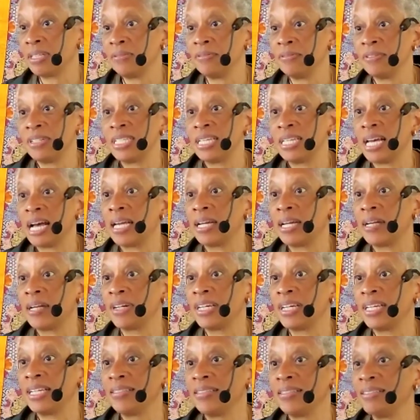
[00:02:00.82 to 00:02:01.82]

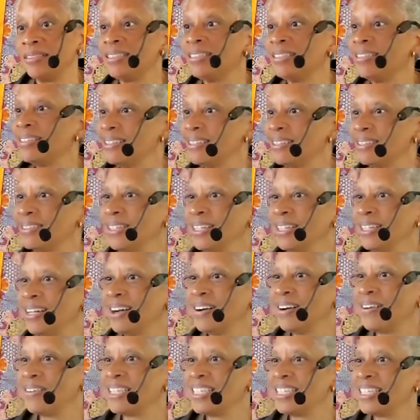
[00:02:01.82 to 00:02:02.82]
retiring.
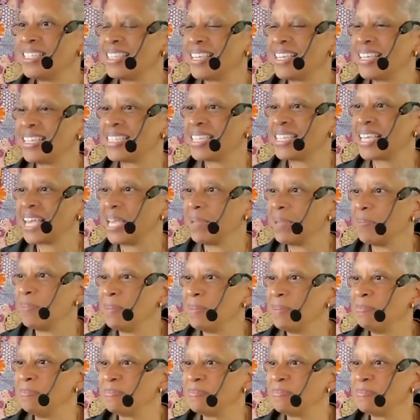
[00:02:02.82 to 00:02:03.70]
All these things came up.